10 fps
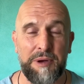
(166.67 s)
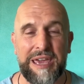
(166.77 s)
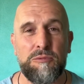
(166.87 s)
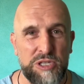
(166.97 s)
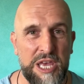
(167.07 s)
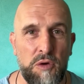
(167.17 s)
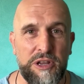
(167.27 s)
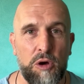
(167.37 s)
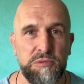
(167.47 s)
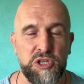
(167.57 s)
But he was the
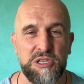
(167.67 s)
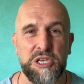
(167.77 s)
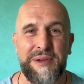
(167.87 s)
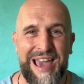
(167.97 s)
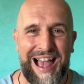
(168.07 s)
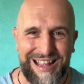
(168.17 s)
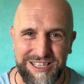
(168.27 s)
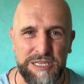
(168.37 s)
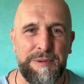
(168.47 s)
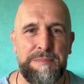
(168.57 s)
only option, so he
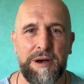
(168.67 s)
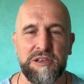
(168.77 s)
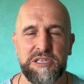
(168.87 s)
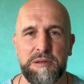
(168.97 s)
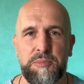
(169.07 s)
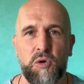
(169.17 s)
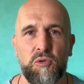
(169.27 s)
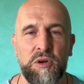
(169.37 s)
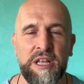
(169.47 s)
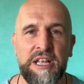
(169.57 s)
had to be passing the
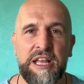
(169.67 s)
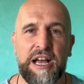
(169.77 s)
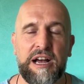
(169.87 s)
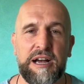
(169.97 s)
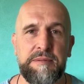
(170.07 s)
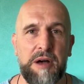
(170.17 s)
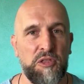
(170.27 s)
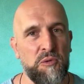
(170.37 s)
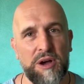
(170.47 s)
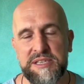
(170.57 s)
ball.
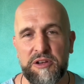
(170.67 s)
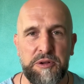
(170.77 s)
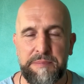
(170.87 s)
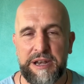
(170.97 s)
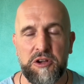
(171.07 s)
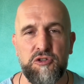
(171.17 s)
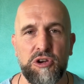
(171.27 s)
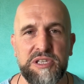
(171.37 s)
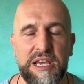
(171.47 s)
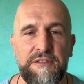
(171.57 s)
Otherwise, there would have been a
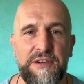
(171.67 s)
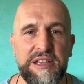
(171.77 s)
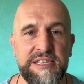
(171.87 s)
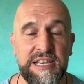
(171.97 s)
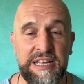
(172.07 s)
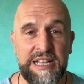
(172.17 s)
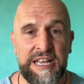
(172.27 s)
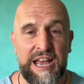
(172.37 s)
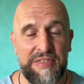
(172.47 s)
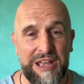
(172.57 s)
crossing offence.
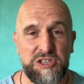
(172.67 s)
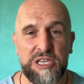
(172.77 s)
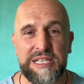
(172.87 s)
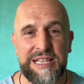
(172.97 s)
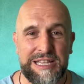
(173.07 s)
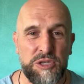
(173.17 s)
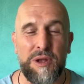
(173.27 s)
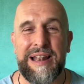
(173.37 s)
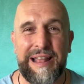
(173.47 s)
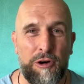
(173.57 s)
And that just led
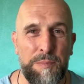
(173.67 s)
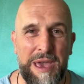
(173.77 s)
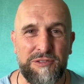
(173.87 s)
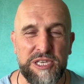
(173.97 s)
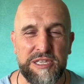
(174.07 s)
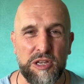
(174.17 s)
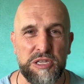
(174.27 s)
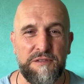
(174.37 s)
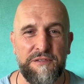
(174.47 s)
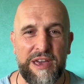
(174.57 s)
to a little bit of a
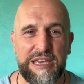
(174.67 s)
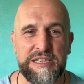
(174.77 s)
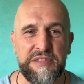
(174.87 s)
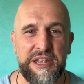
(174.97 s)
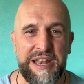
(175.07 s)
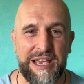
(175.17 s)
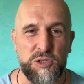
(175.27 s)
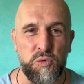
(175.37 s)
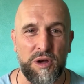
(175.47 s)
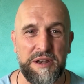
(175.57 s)
stuttered phase in the
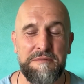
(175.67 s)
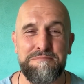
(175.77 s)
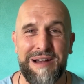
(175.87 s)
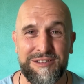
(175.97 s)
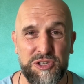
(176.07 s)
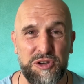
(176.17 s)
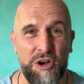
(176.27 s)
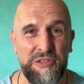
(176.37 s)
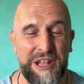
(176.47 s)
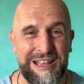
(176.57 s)
next one. Matt
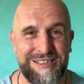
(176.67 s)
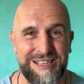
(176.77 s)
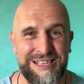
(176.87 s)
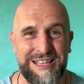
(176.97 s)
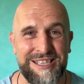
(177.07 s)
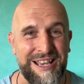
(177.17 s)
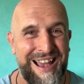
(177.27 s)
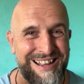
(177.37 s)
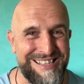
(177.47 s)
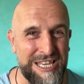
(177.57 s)
Scott, the Leicester centre,
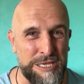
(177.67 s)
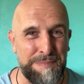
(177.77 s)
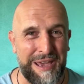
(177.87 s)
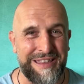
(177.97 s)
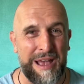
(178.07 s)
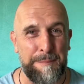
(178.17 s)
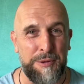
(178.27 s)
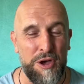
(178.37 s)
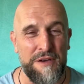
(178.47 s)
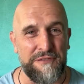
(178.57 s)
anticipated that
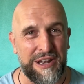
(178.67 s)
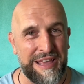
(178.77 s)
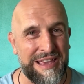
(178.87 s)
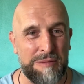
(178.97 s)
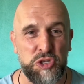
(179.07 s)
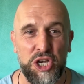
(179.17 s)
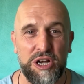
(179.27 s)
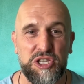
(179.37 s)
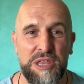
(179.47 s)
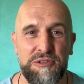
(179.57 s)
perfectly, came
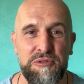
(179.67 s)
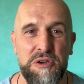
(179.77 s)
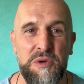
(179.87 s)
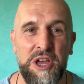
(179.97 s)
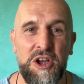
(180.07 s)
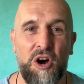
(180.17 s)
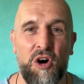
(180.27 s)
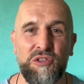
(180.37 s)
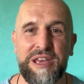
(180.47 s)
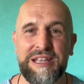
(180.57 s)
charging through
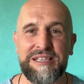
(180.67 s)
on the